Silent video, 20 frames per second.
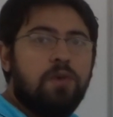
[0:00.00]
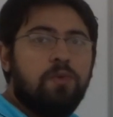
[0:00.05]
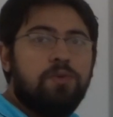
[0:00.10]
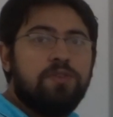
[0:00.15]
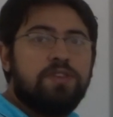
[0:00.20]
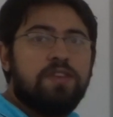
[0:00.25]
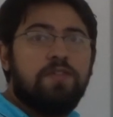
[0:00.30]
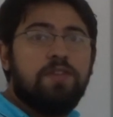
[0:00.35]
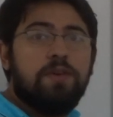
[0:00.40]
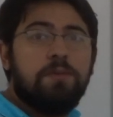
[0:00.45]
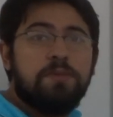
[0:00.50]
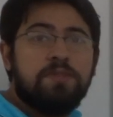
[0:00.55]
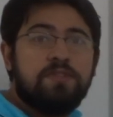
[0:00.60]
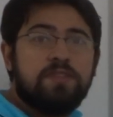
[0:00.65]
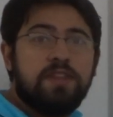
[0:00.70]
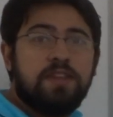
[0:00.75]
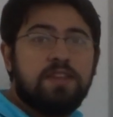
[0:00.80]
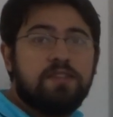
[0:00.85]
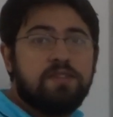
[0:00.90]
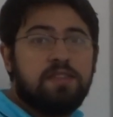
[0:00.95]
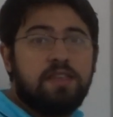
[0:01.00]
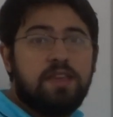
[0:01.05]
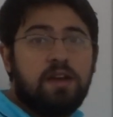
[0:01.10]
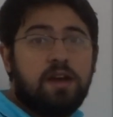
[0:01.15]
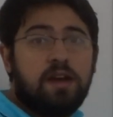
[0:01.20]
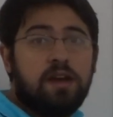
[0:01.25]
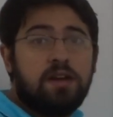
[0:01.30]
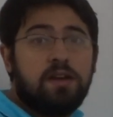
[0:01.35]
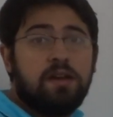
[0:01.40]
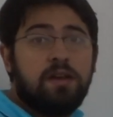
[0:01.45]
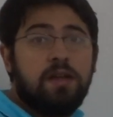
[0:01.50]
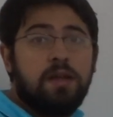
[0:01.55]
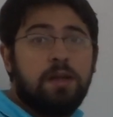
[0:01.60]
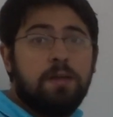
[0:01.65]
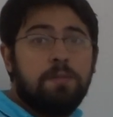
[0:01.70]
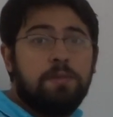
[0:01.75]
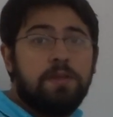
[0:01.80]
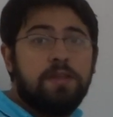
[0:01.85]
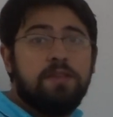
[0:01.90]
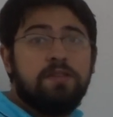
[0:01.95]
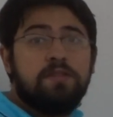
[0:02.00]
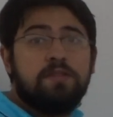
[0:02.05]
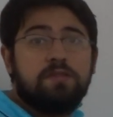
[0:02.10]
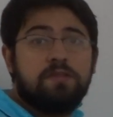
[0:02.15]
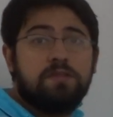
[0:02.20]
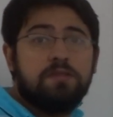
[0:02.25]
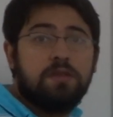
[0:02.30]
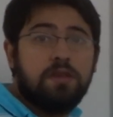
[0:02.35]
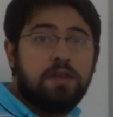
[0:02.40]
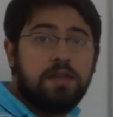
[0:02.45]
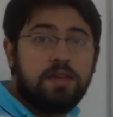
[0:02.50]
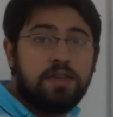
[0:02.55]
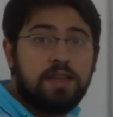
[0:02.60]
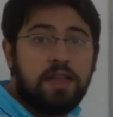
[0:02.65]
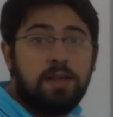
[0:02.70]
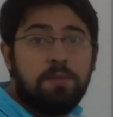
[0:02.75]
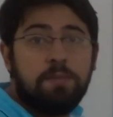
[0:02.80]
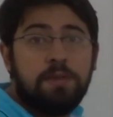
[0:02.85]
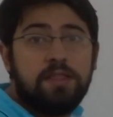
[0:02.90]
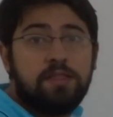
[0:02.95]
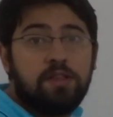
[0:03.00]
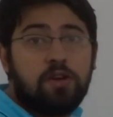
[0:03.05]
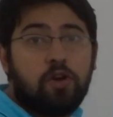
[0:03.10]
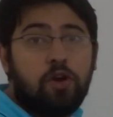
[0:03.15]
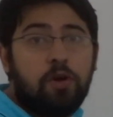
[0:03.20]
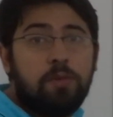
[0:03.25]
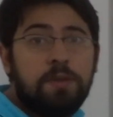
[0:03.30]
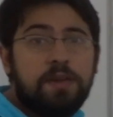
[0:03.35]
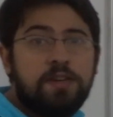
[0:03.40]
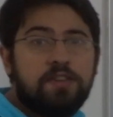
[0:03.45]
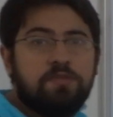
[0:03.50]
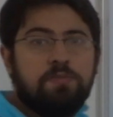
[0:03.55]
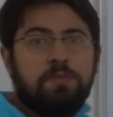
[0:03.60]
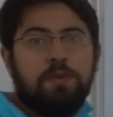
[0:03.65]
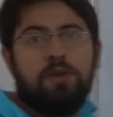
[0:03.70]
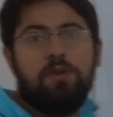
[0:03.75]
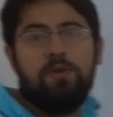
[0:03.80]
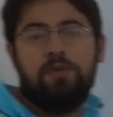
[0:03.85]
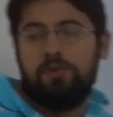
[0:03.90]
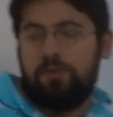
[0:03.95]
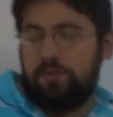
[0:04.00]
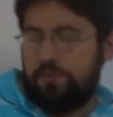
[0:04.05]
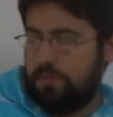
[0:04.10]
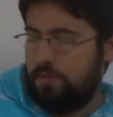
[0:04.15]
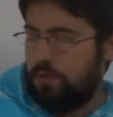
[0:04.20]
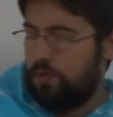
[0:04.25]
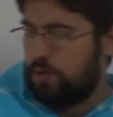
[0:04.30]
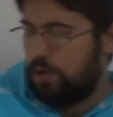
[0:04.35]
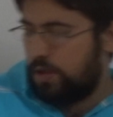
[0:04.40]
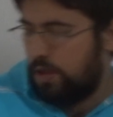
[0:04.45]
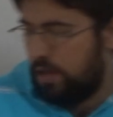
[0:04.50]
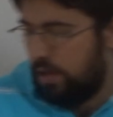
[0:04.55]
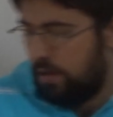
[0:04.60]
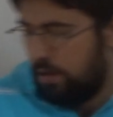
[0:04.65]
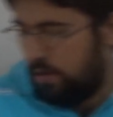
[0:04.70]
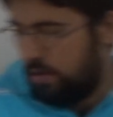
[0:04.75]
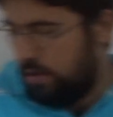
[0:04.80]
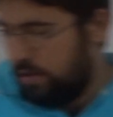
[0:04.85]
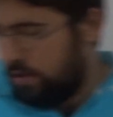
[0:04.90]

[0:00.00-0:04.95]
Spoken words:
whichever mistakes they are, please tell me in the comments below. Okay?